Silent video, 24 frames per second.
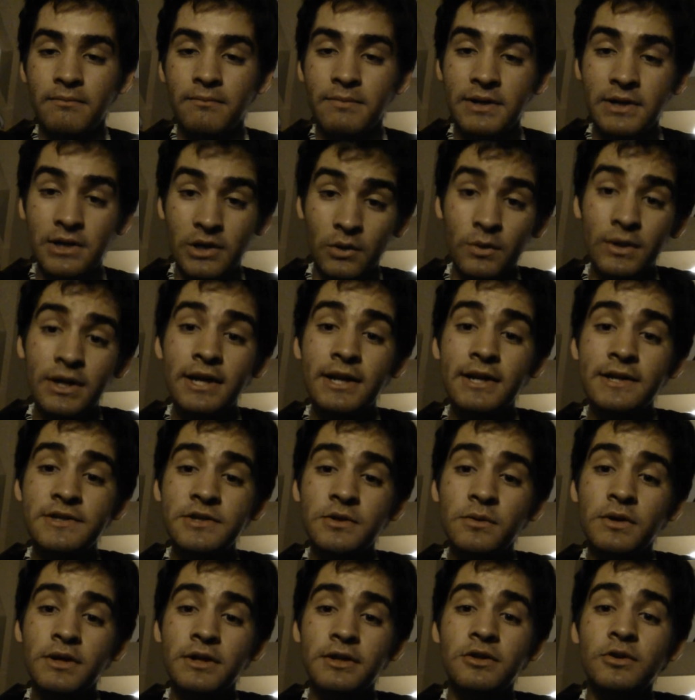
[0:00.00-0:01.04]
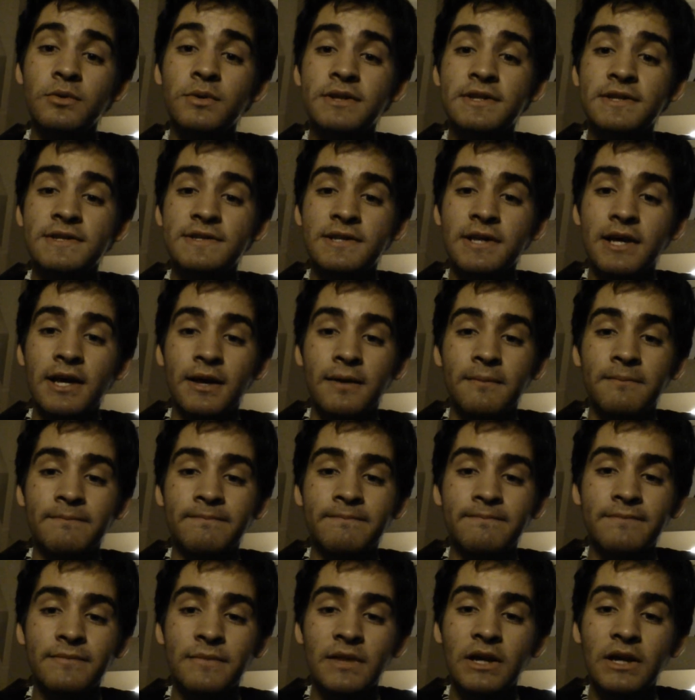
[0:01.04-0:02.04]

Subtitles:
But know what it is you want to do with this game.